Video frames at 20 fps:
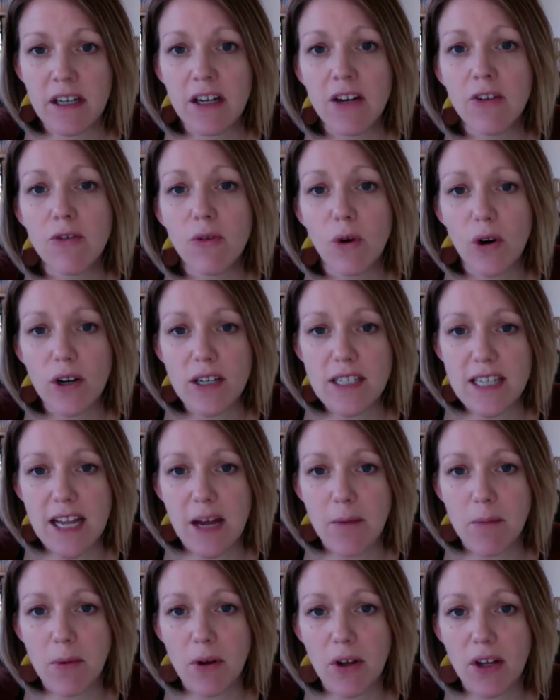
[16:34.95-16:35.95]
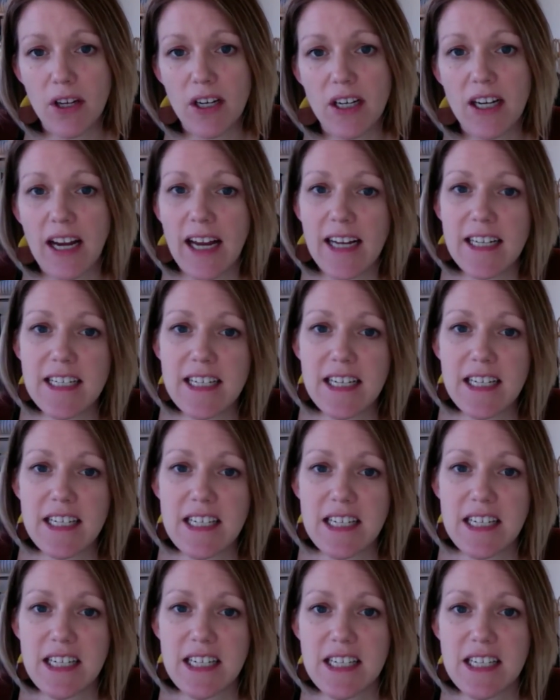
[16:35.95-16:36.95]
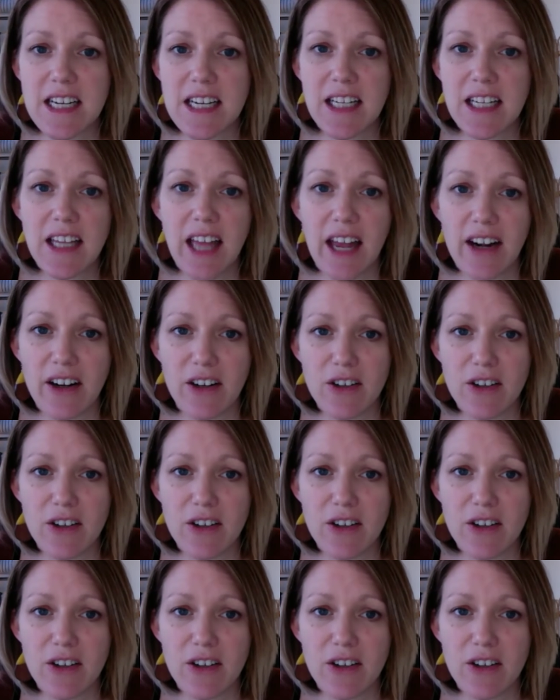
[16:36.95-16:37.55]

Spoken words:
For example, in an 1816 letter